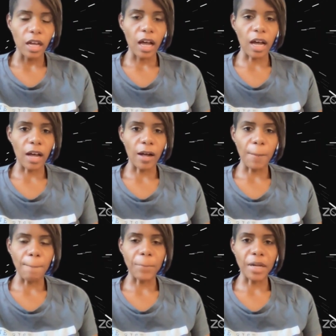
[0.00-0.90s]

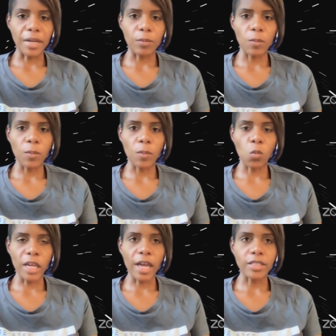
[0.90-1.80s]
But
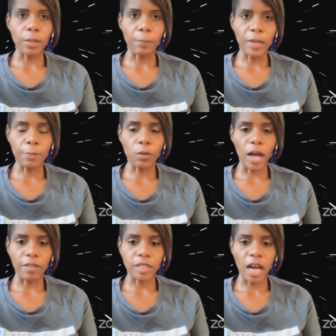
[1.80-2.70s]
we as the people
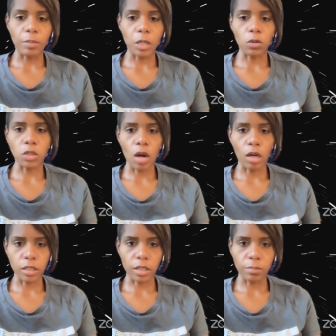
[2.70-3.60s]
have time to go
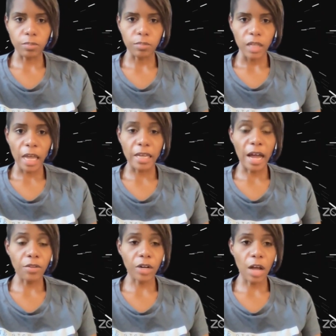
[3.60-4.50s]
talk to them. And
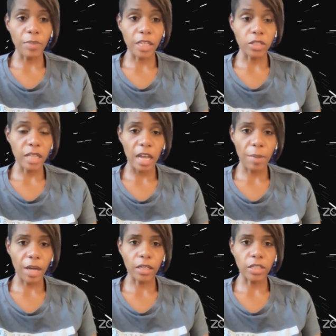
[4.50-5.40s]
now they just came
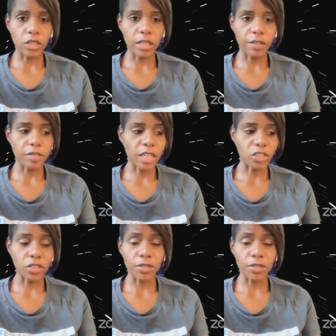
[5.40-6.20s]
out of legislative session,